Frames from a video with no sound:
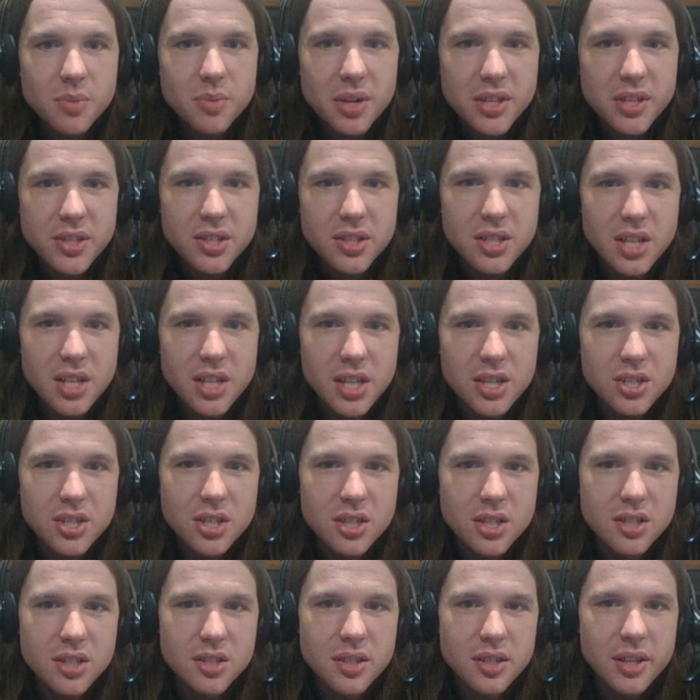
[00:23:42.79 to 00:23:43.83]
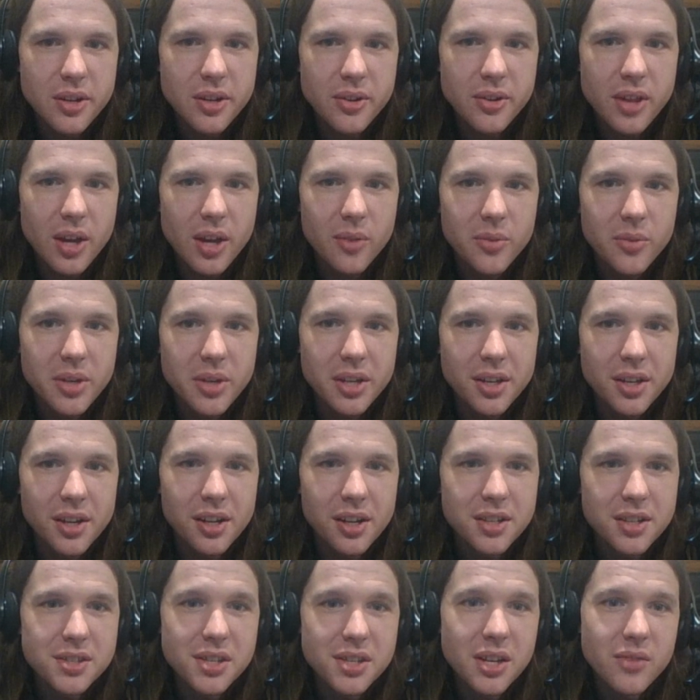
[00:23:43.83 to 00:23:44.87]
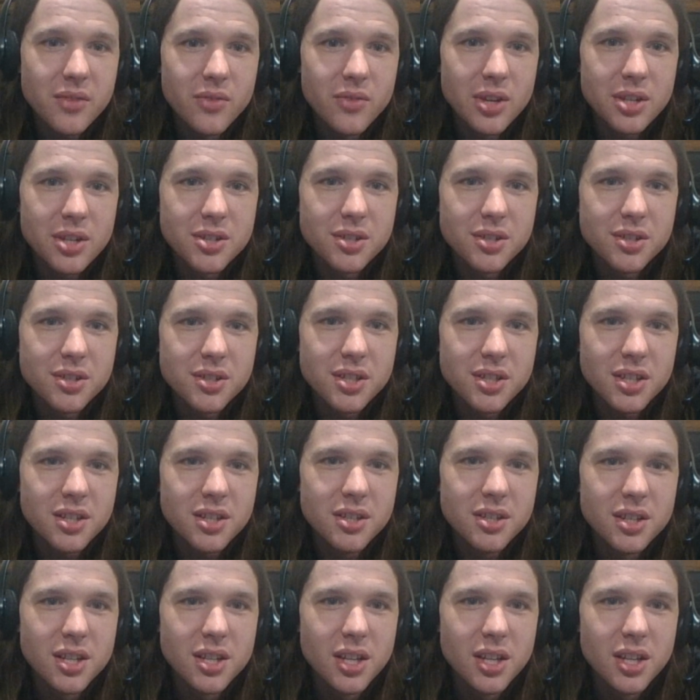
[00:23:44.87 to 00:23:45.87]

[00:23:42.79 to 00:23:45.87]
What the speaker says: presentations later that week, because, yeah, Rachel said